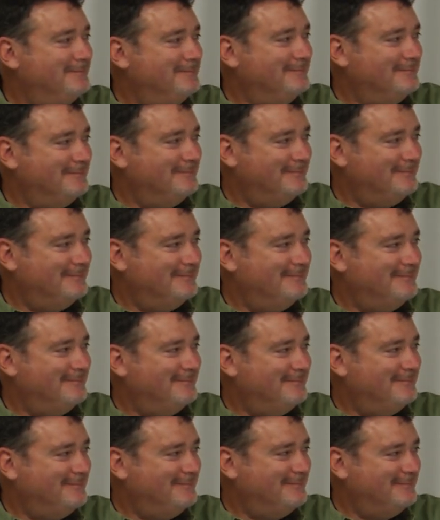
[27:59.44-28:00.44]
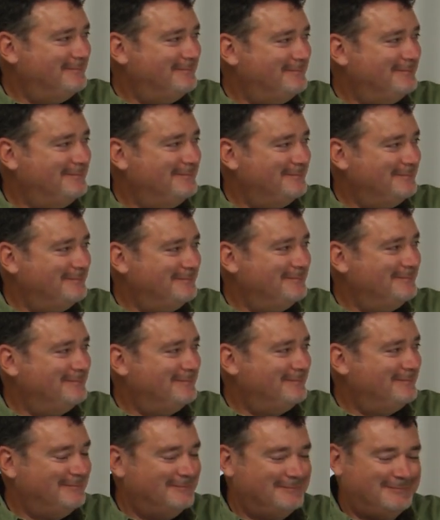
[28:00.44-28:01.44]

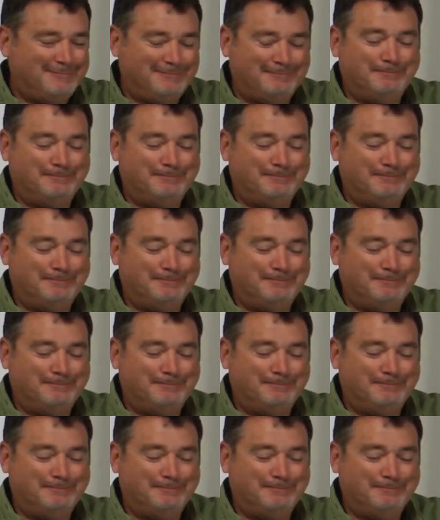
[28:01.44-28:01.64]
(silent)